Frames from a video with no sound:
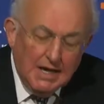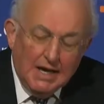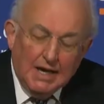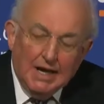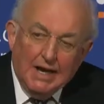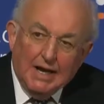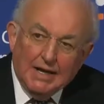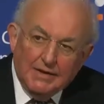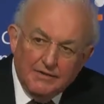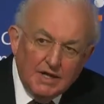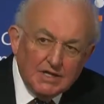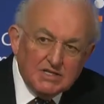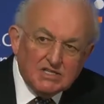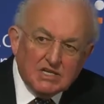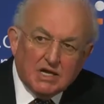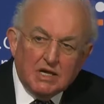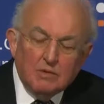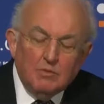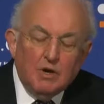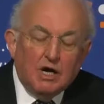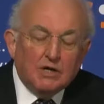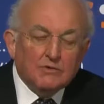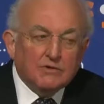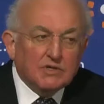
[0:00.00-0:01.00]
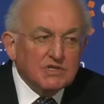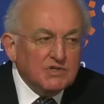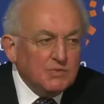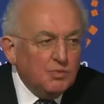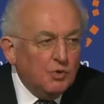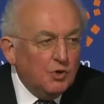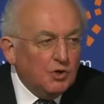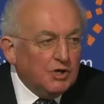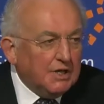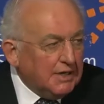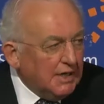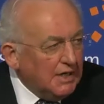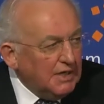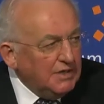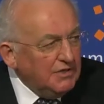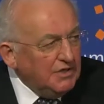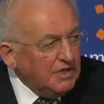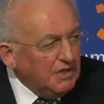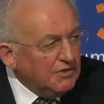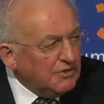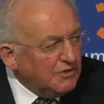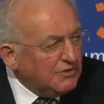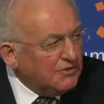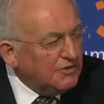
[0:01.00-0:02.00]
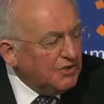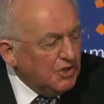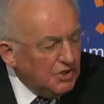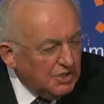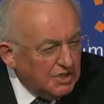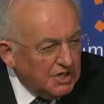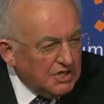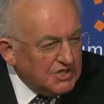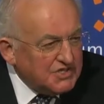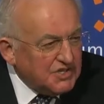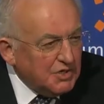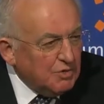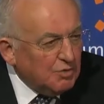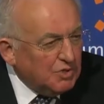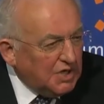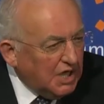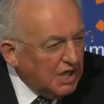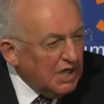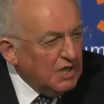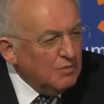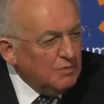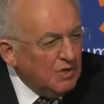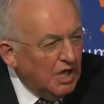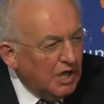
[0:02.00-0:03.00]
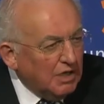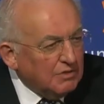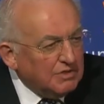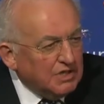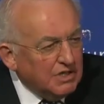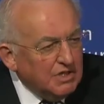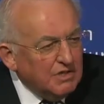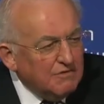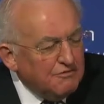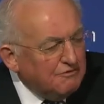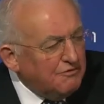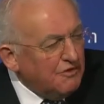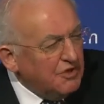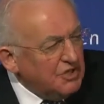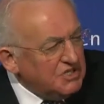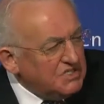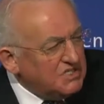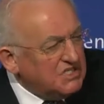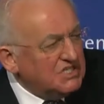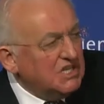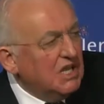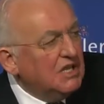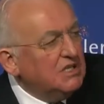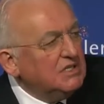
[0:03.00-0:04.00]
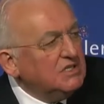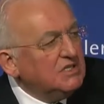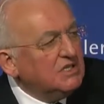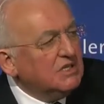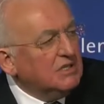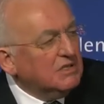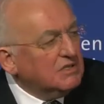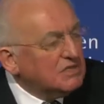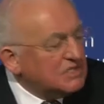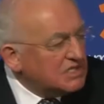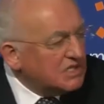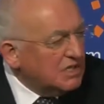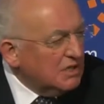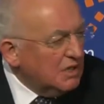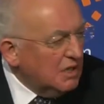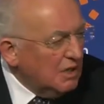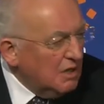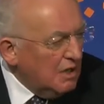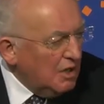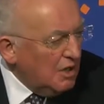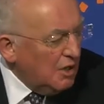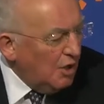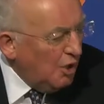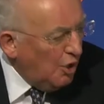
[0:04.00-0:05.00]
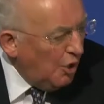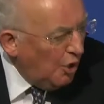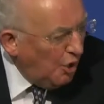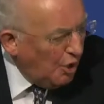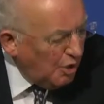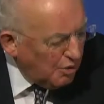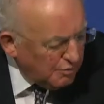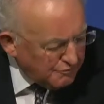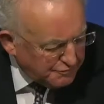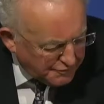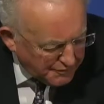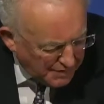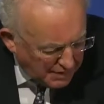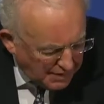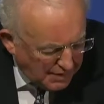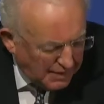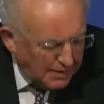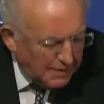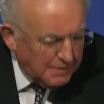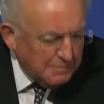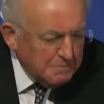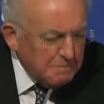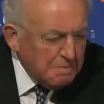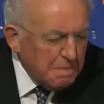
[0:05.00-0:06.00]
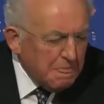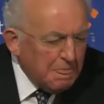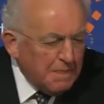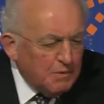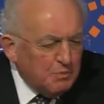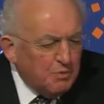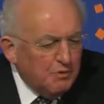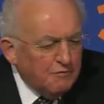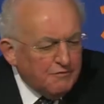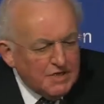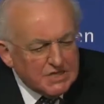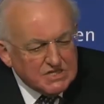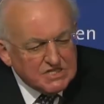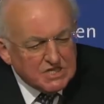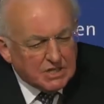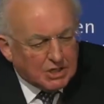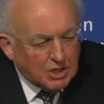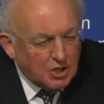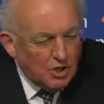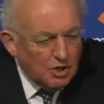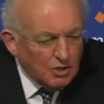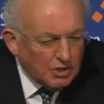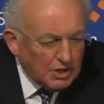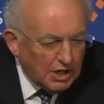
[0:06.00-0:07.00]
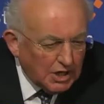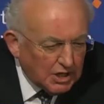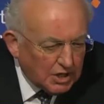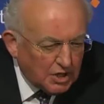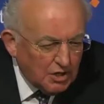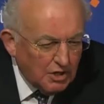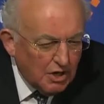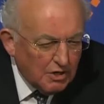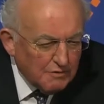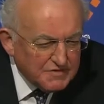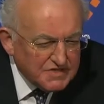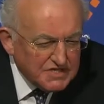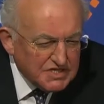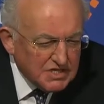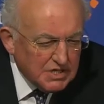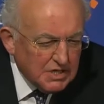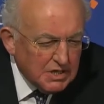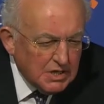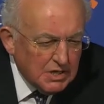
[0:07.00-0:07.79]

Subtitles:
And that's come out this morning. I think the third issue came out in the first sentence of Professor Kotlikoff's